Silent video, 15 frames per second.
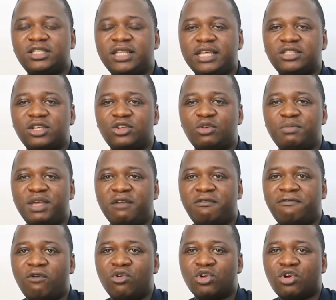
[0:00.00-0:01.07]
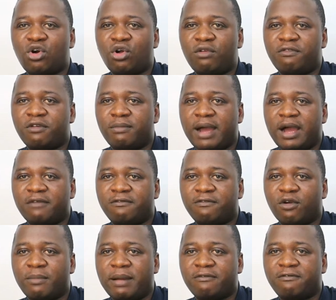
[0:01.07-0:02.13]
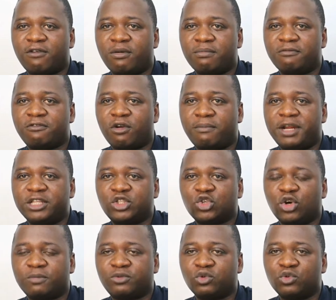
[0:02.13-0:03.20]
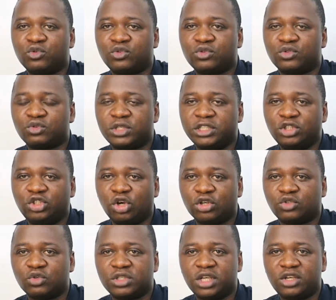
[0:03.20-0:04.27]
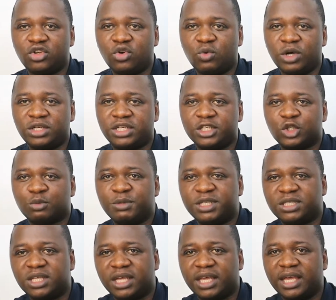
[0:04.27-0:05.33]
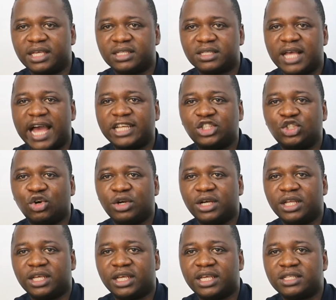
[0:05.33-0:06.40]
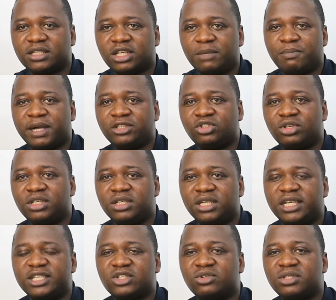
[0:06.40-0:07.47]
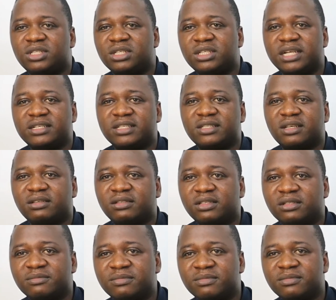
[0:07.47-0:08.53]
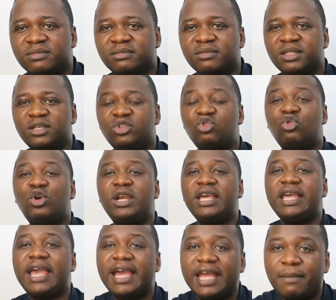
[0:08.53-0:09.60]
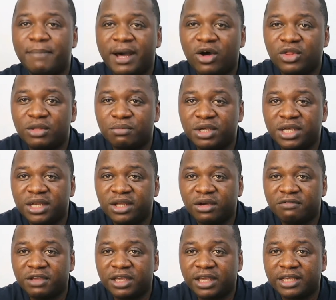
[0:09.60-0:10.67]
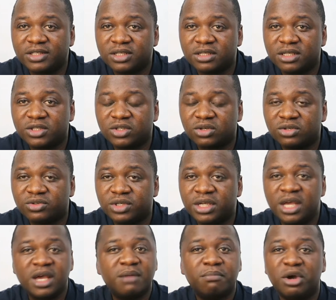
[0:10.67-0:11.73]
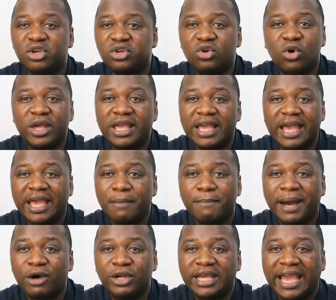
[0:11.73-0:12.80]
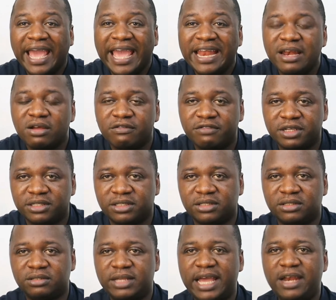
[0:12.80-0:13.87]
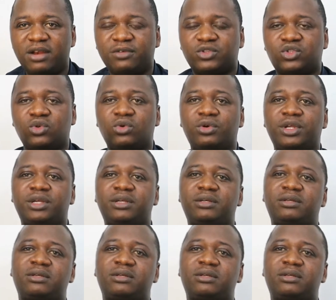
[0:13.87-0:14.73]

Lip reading: going to be a phone call from the top to the judge to say, you know what, dismiss the case, adjourn the case, keep adjourning the case until there is nothing. You only hear about the beginning of a case in this country, but you don't hear about the end of it. End of story.